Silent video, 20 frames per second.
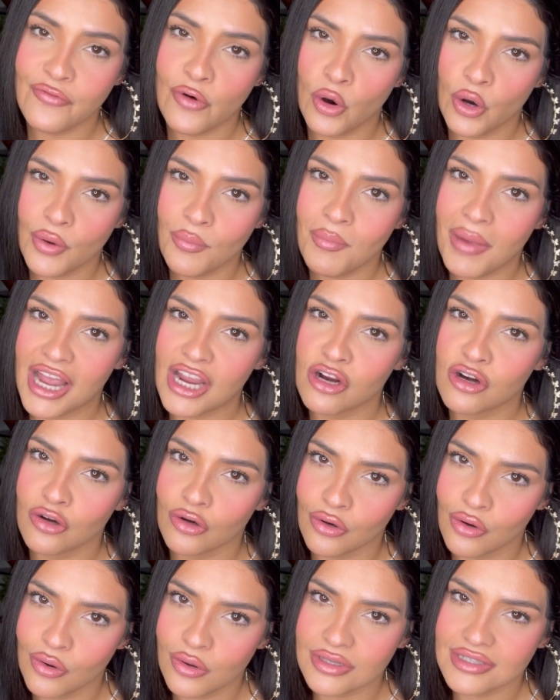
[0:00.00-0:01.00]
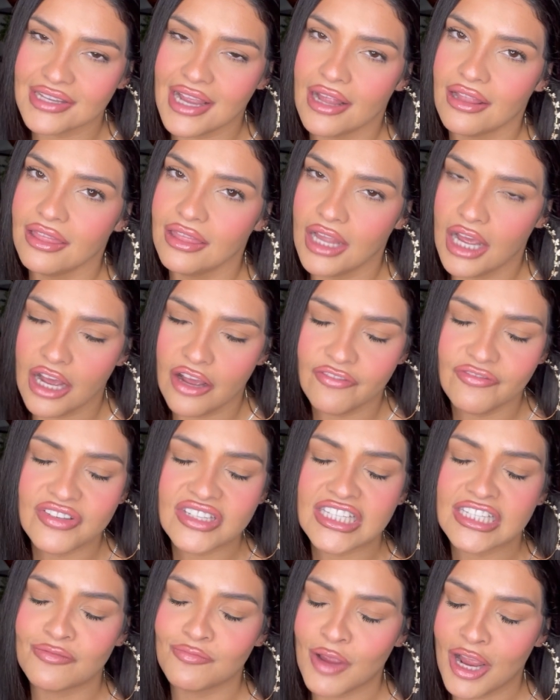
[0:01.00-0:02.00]
For my girls that love
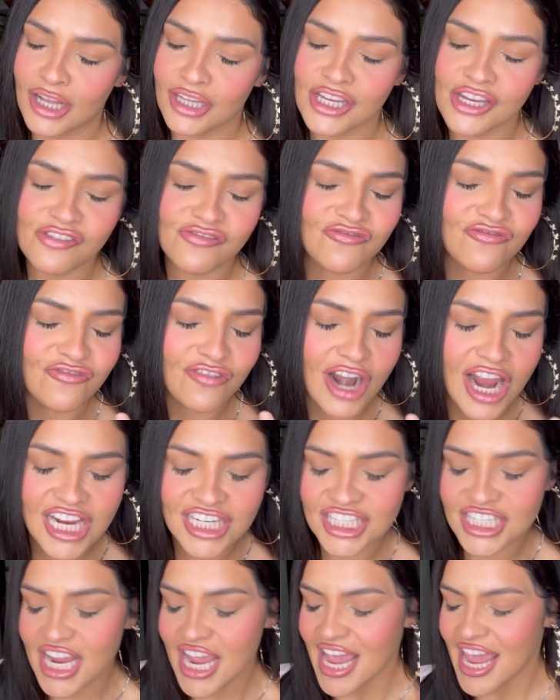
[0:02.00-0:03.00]
smelling fresh